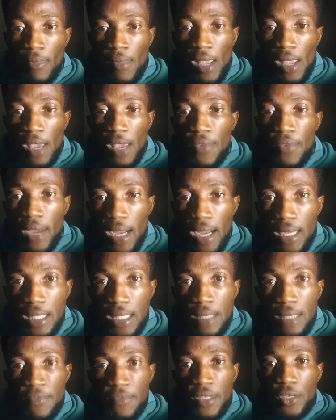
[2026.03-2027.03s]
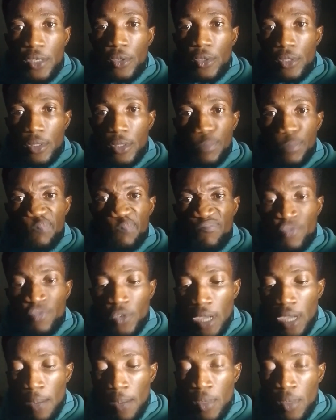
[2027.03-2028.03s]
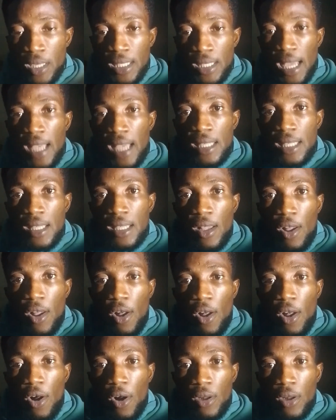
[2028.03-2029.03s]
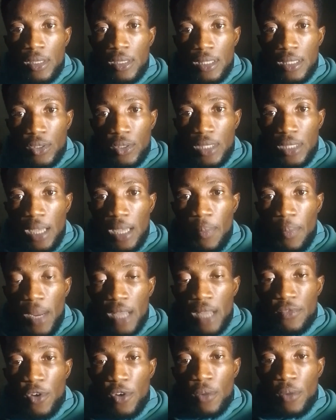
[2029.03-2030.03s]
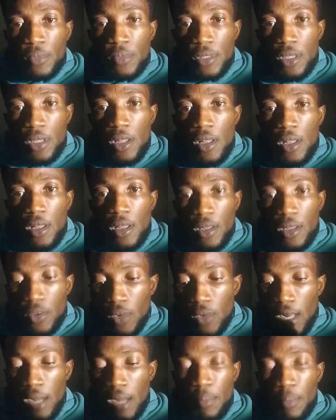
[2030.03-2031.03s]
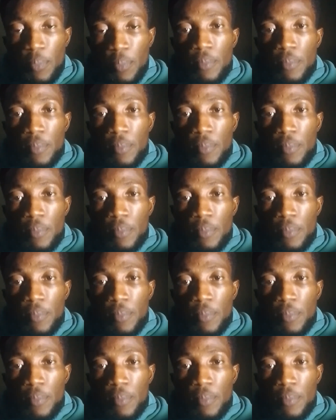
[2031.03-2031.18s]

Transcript: If you can edit videos, you can monetize on social platforms, you can